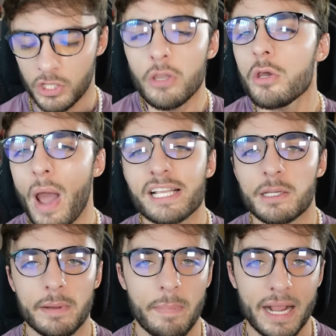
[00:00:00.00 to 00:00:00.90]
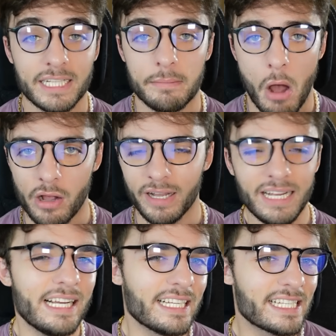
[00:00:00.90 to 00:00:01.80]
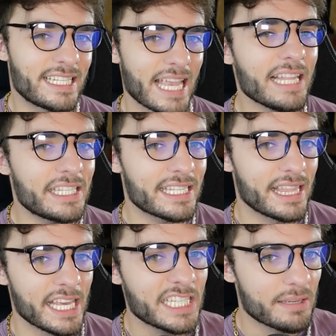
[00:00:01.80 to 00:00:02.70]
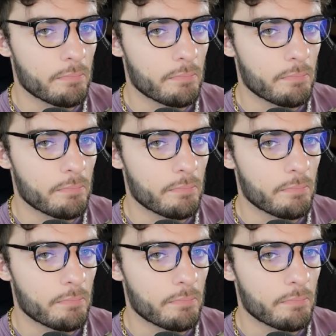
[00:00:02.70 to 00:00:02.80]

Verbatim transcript: Yu Yu hasn't been back in the manga since this